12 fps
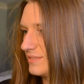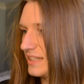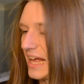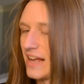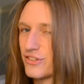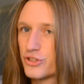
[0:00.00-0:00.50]

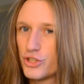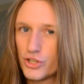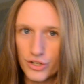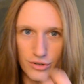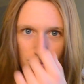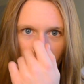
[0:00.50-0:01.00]
last
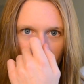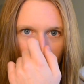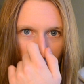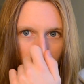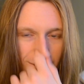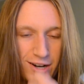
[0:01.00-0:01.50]
year,
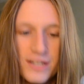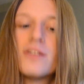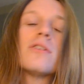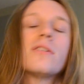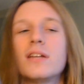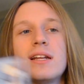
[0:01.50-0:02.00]
maybe, on
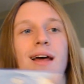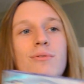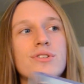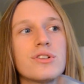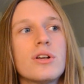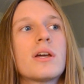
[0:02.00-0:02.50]
Criterion, and I
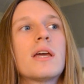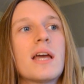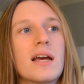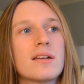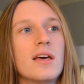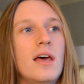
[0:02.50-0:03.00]
was
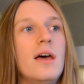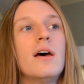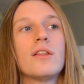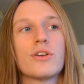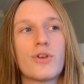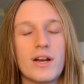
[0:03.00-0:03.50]
looking at
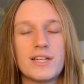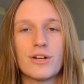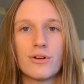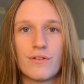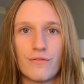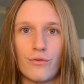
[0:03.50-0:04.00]
the
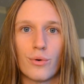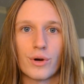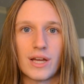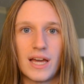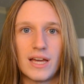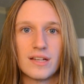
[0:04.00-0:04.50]
Criterion
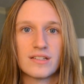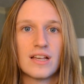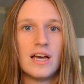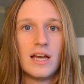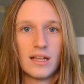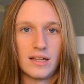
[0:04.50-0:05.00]
4Ks.
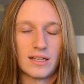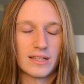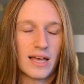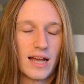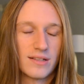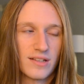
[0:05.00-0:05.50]
Like,
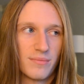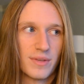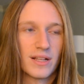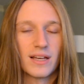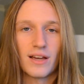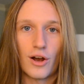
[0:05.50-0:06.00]
they had
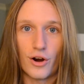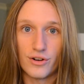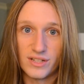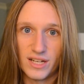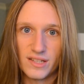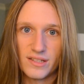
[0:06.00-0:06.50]
something like A
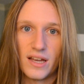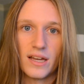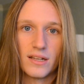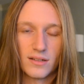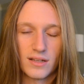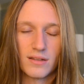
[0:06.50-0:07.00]
Hard Day's
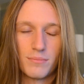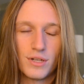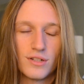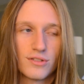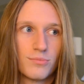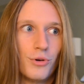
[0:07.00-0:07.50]
Night, like the
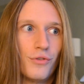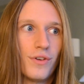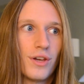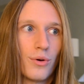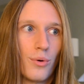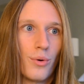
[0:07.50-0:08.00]
Beatles
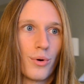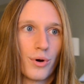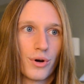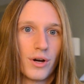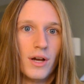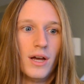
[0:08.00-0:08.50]
movie,
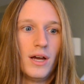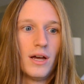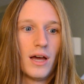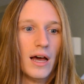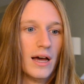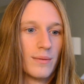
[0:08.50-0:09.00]
or
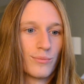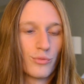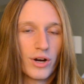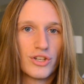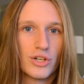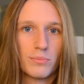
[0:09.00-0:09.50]

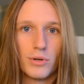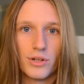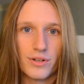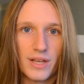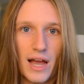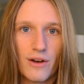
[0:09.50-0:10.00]
Raging Bull
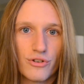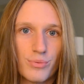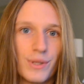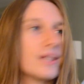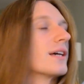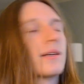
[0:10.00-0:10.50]
or The
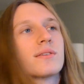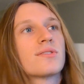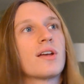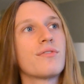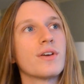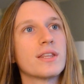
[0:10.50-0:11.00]
Irishman, like,
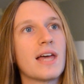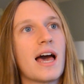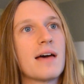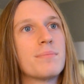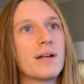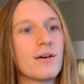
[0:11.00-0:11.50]
stuff like
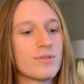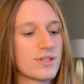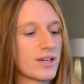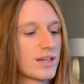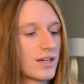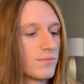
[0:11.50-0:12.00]
that. But I was
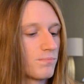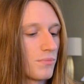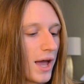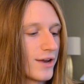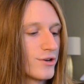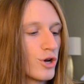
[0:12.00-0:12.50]
like,
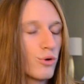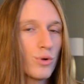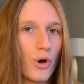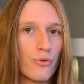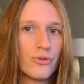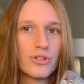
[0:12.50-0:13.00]
I don't
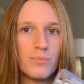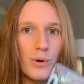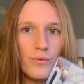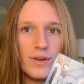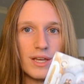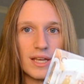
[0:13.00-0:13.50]
own this
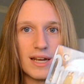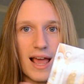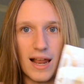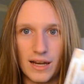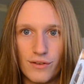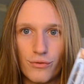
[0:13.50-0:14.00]
movie in
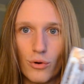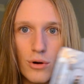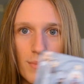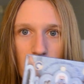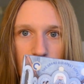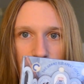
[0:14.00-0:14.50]
any
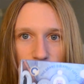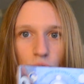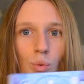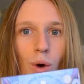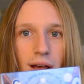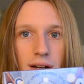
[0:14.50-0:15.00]
format, so
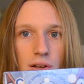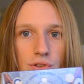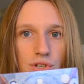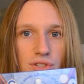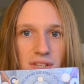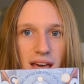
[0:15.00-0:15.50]
why not
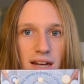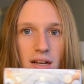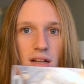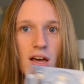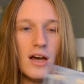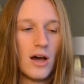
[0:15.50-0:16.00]
just get
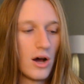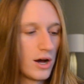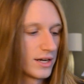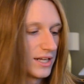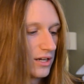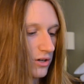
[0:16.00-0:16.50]
it
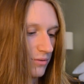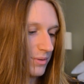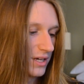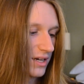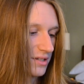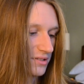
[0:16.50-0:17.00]
on here?
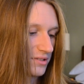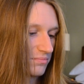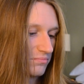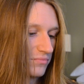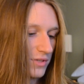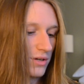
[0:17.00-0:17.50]
Because,
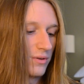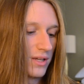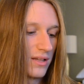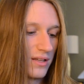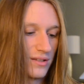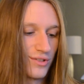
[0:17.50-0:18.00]
you know,
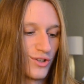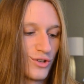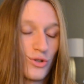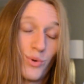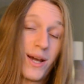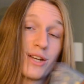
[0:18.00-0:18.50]
it's
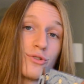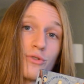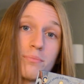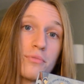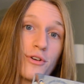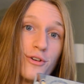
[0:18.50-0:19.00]

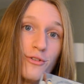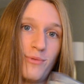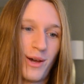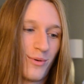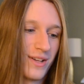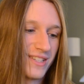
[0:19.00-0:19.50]
director-approved
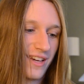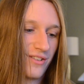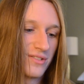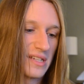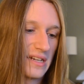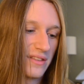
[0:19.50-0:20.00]
by Wes
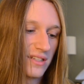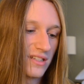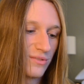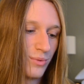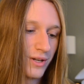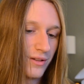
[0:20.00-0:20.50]
Anderson, and this
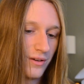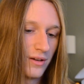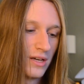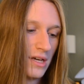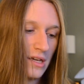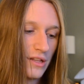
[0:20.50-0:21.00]
is one of
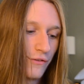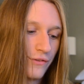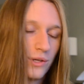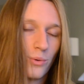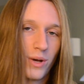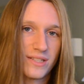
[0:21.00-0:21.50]
the
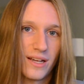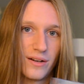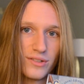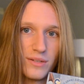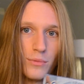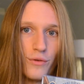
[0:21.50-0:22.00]
few Wes
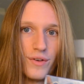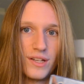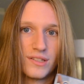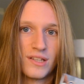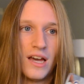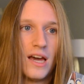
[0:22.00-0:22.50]
Anderson
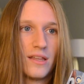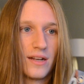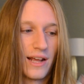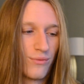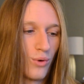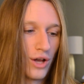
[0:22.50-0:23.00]
movies that
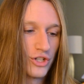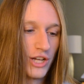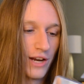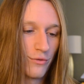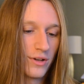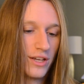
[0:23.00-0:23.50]
I've watched,
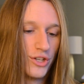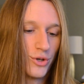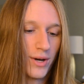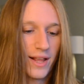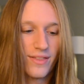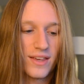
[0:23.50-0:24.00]
and I really
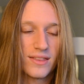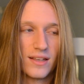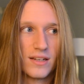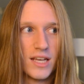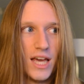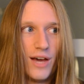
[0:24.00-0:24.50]
enjoyed it. I think
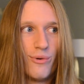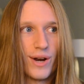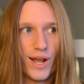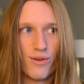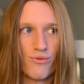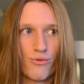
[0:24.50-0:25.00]
that when
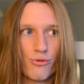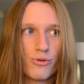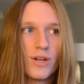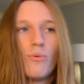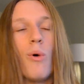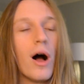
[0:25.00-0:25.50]
I
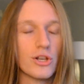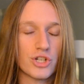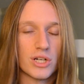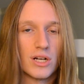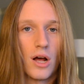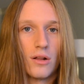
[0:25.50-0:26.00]
rewatch
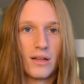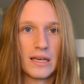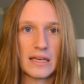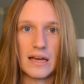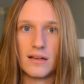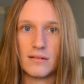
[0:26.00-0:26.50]
it, I'll
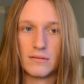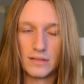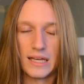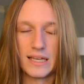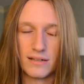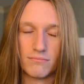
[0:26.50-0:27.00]

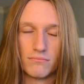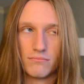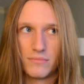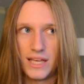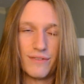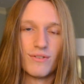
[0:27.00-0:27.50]
like it
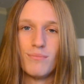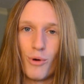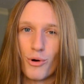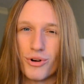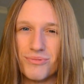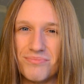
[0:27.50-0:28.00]
even
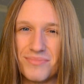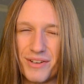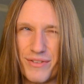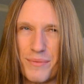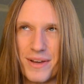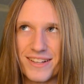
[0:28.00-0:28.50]
more,
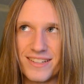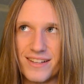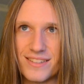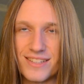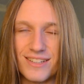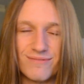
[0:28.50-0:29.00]
if that makes
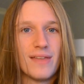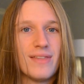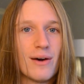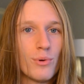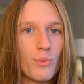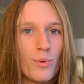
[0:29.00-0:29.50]
sense. And
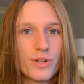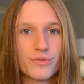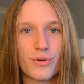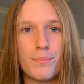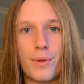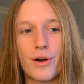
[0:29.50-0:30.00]
that one was
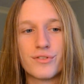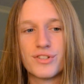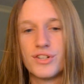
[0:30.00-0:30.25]
from Barnes &